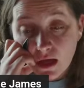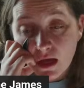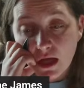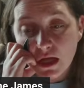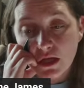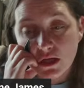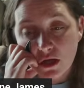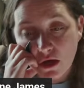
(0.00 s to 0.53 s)

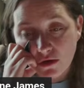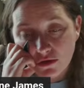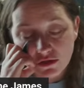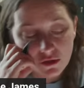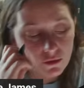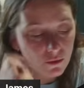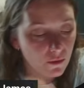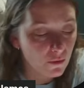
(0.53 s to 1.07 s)
no.
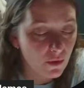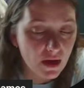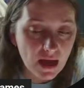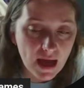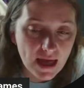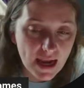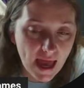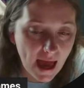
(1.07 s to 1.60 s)
So what
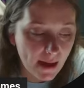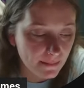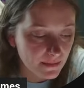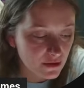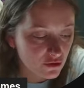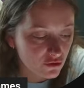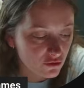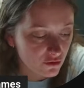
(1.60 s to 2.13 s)
kind of
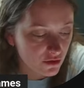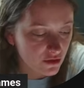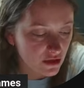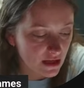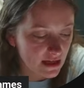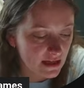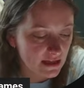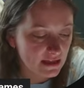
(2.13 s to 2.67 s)
happens, George,
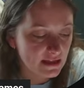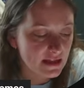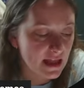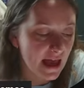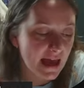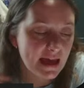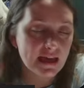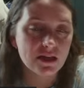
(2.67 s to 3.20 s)
is
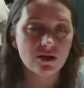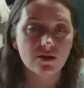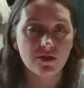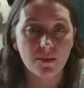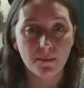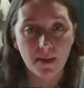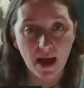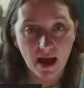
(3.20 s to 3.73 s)
they get on the
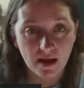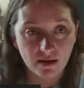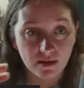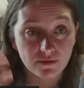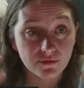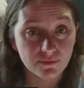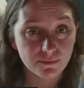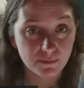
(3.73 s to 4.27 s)
back
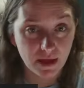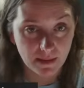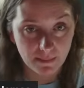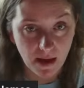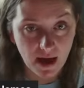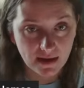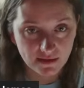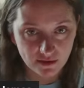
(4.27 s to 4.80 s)
of like
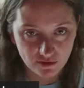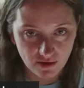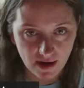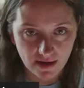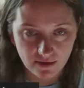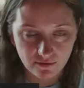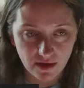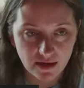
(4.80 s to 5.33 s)
behind the
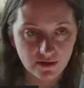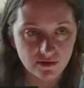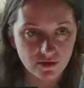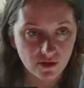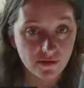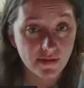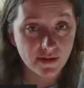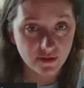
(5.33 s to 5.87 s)
dragon riders
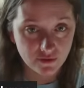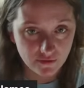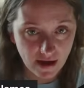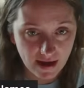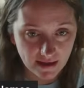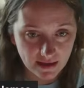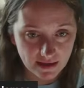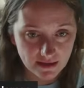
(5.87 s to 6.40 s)
on their
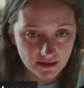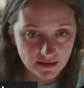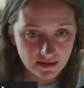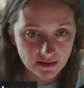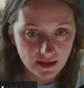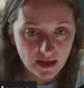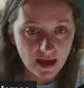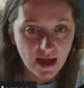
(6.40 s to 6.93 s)

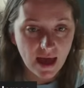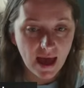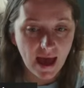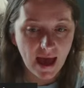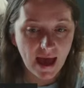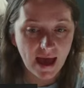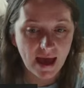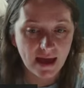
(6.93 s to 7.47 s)
dragons,
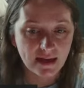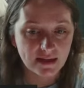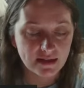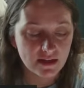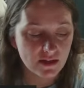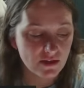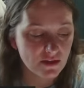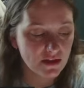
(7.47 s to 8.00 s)

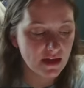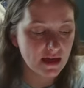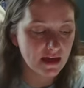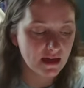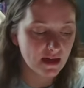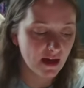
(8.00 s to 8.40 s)
and the